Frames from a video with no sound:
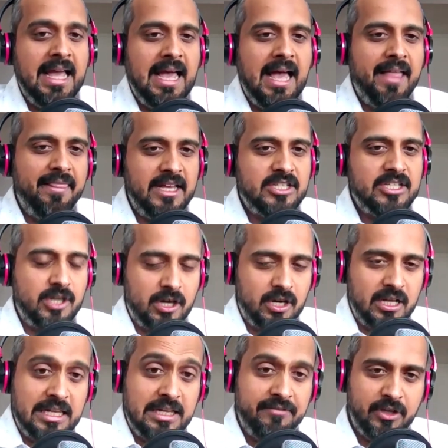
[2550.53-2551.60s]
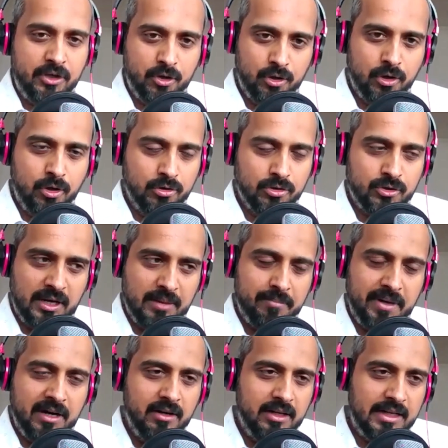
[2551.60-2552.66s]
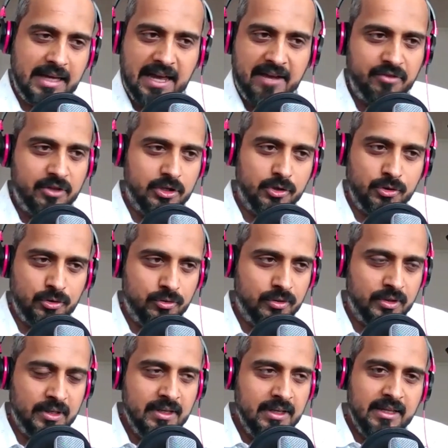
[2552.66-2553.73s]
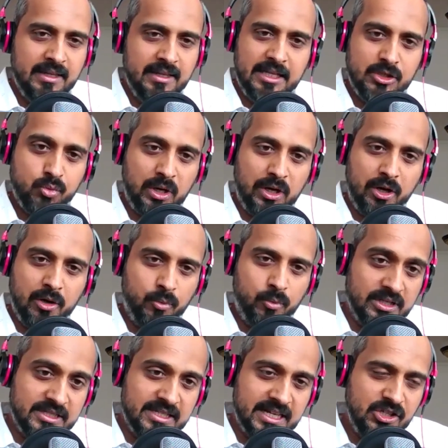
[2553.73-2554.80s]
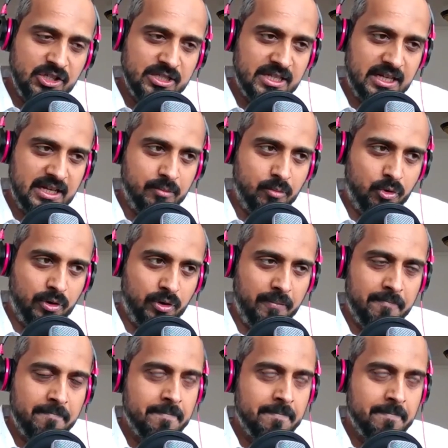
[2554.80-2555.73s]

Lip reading: And they start leaving you alone. So I barely ever do these one-on-one sessions anymore.